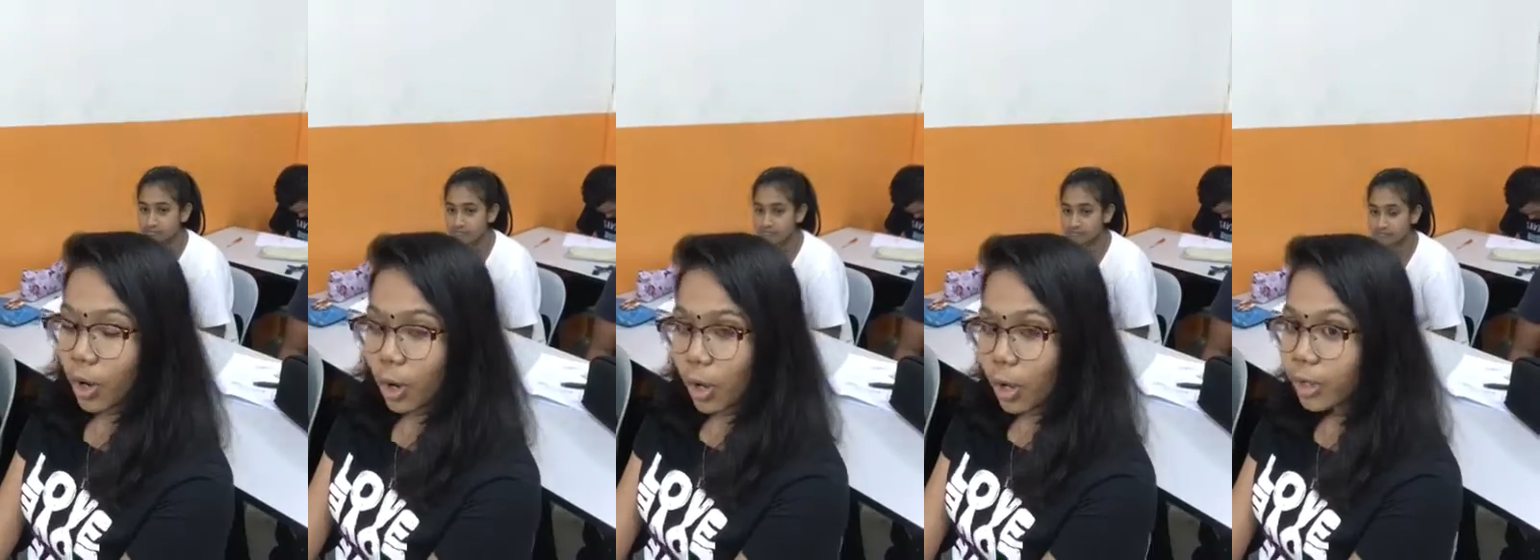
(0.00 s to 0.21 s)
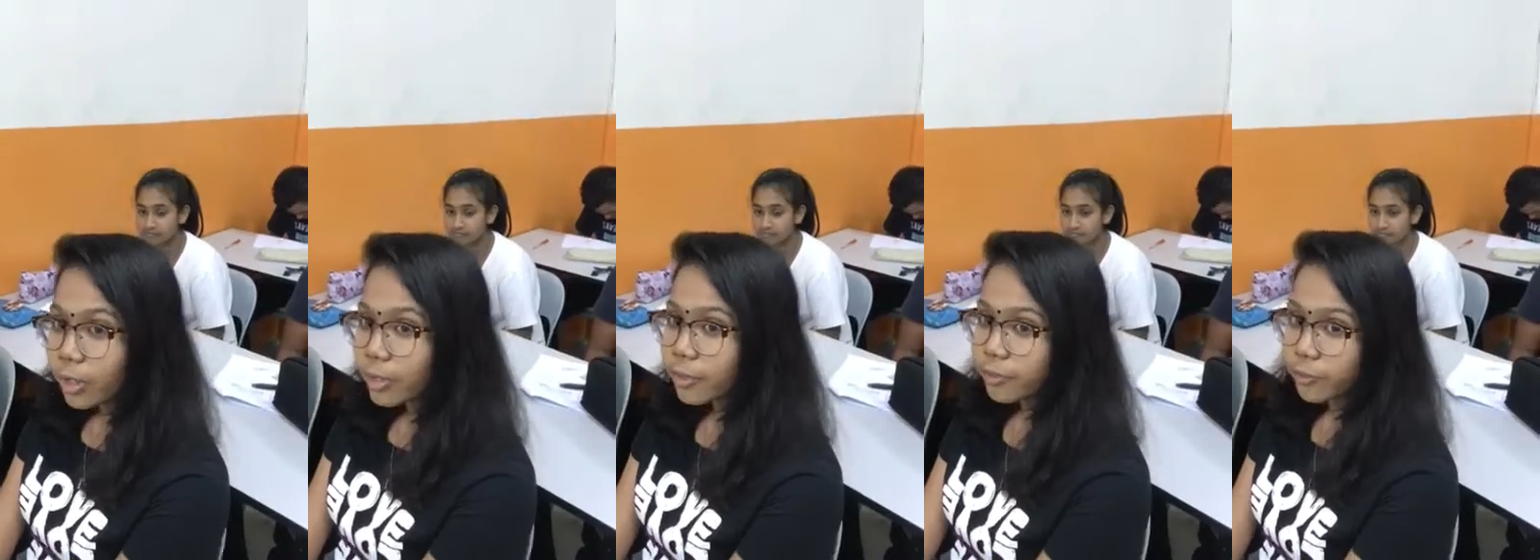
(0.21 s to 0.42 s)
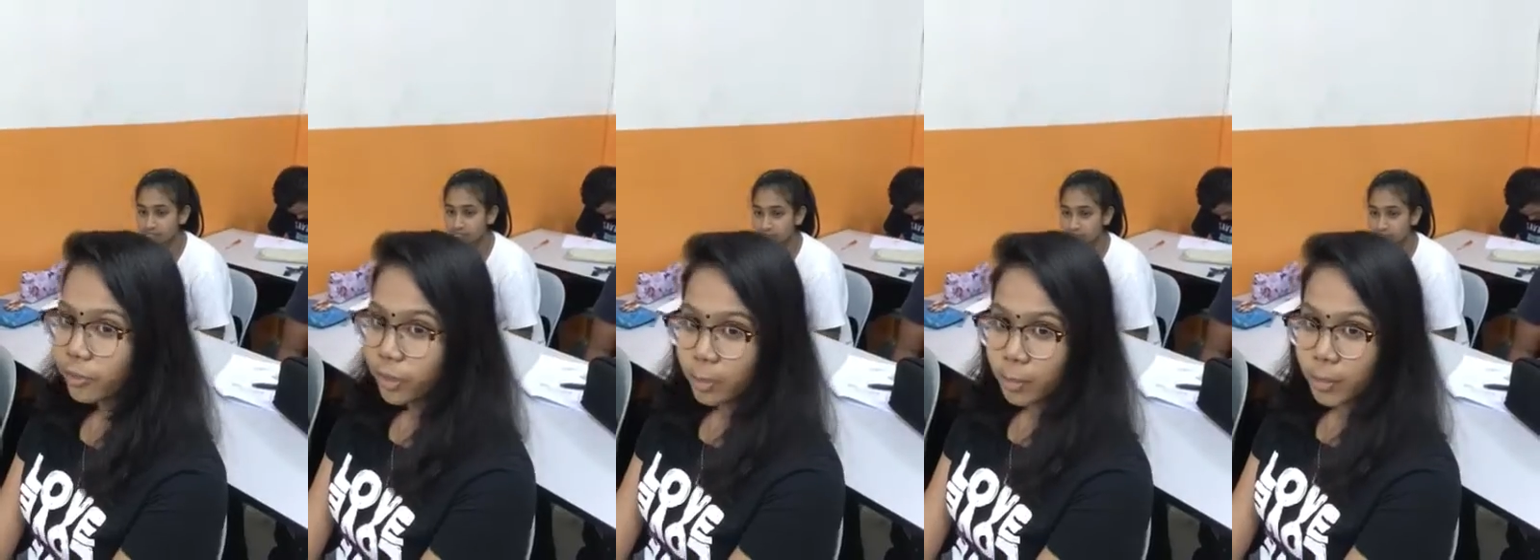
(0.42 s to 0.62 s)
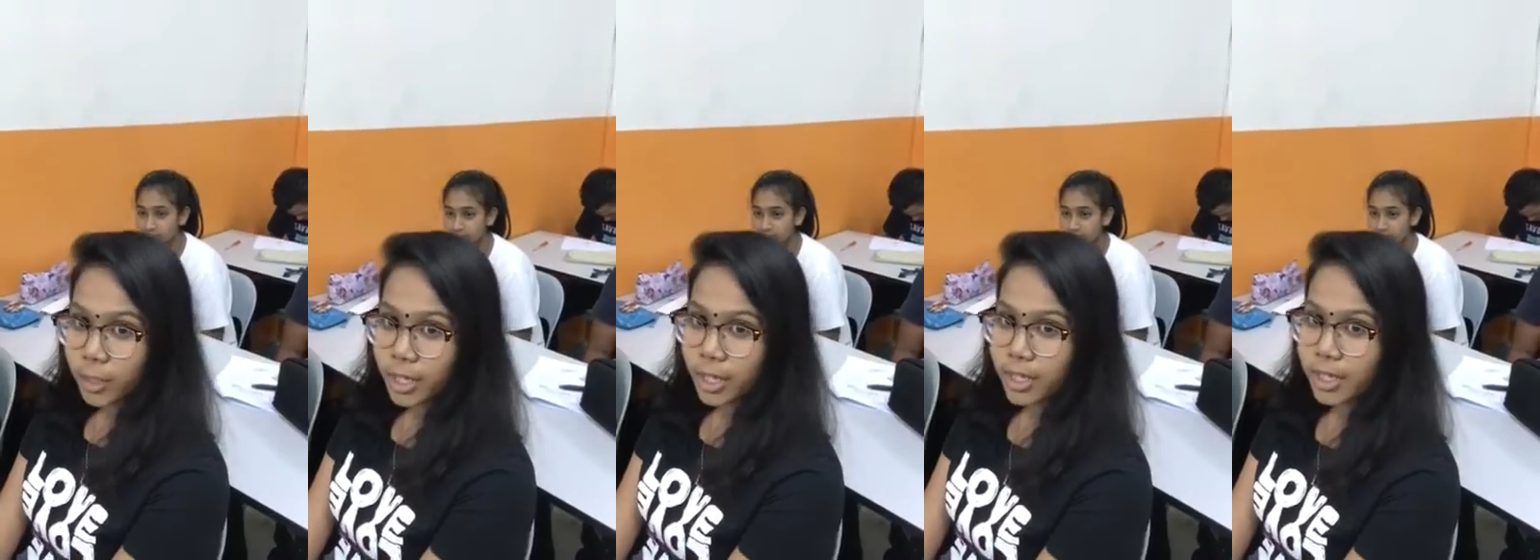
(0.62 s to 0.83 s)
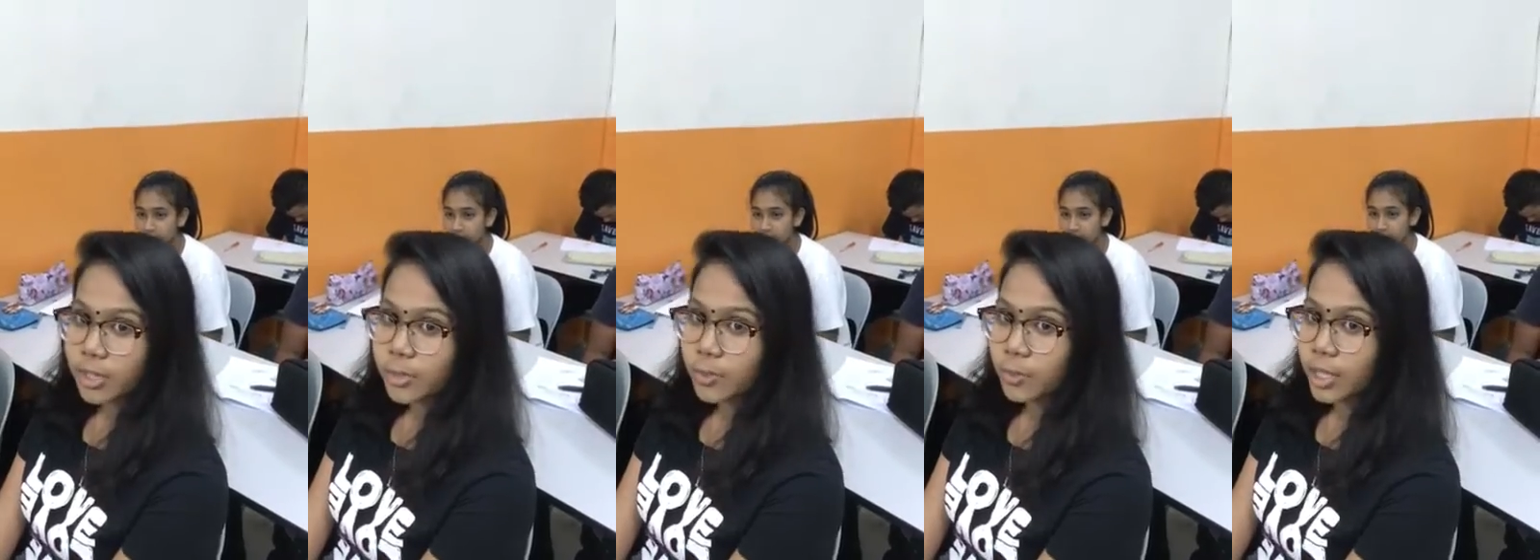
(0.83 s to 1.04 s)
all the
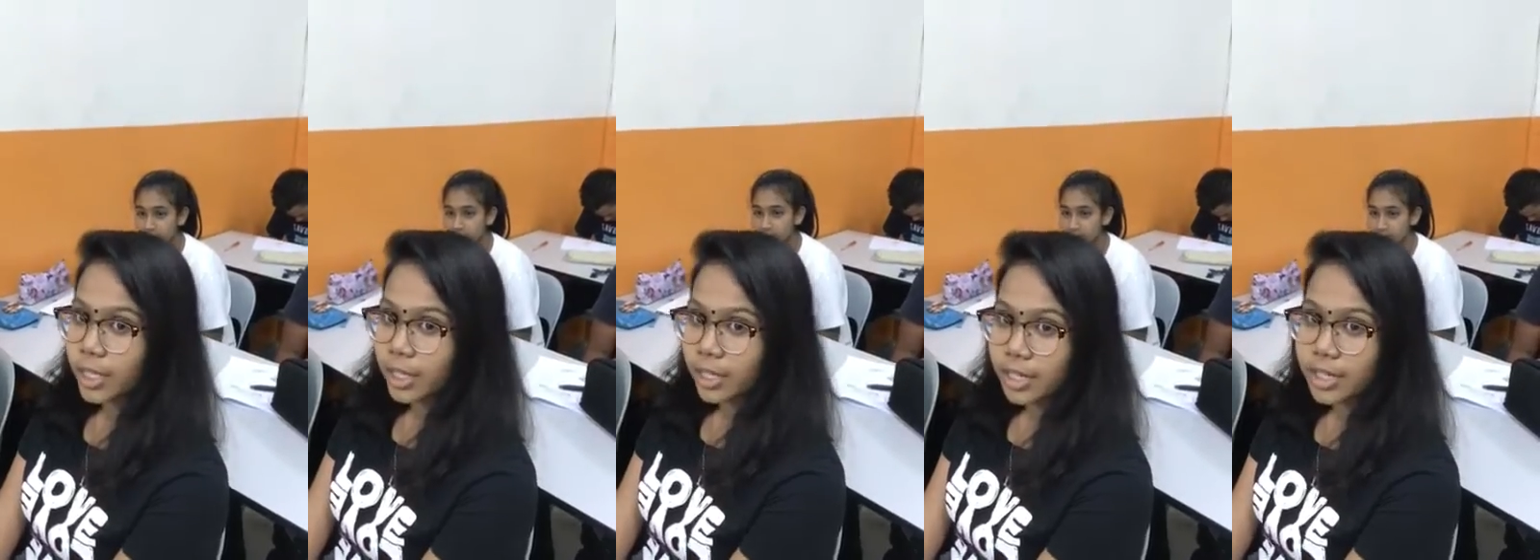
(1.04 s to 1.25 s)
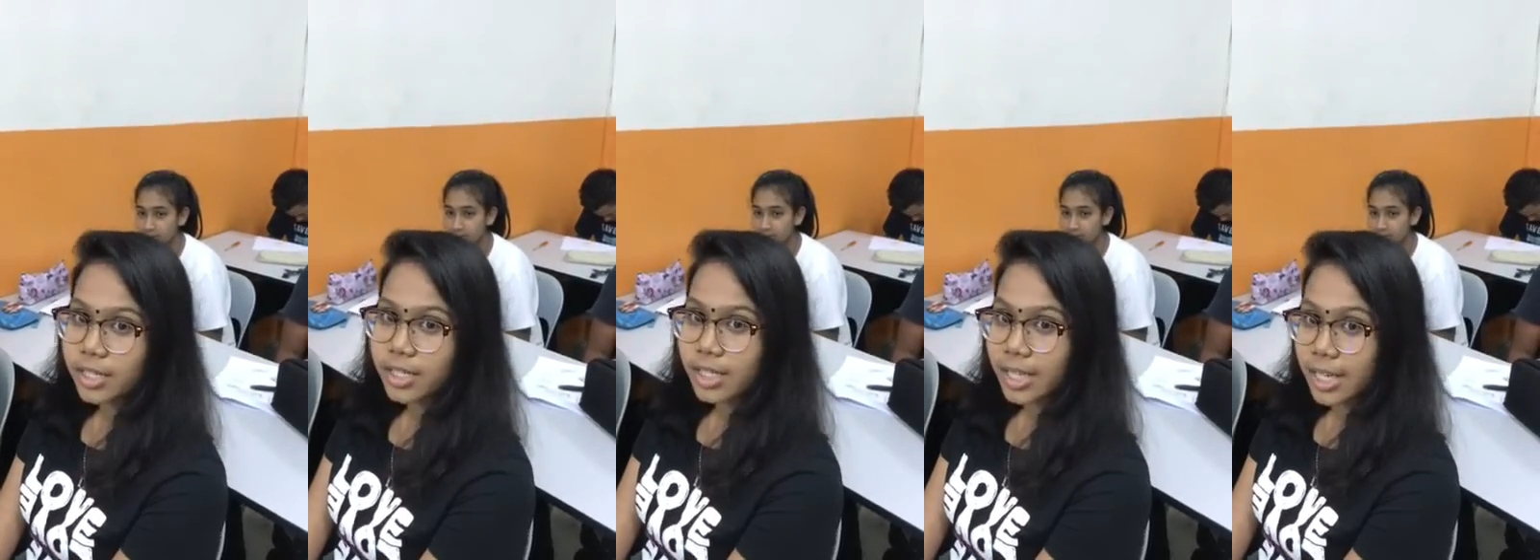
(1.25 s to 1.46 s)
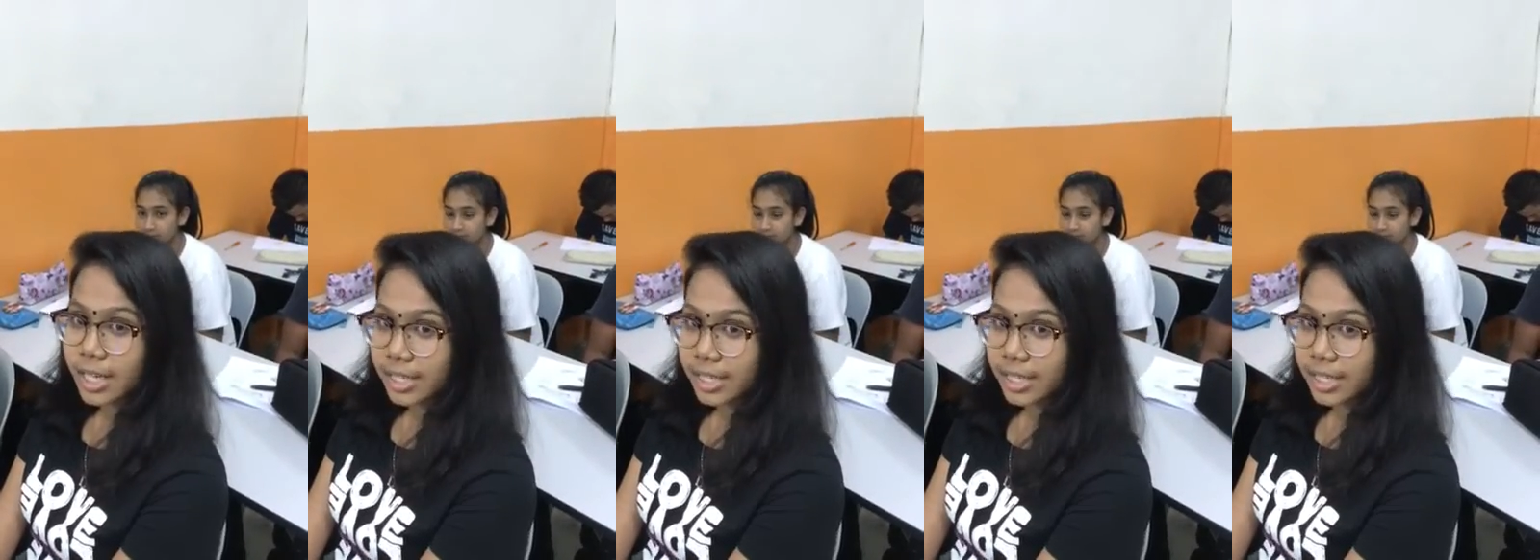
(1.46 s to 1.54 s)
formulas with us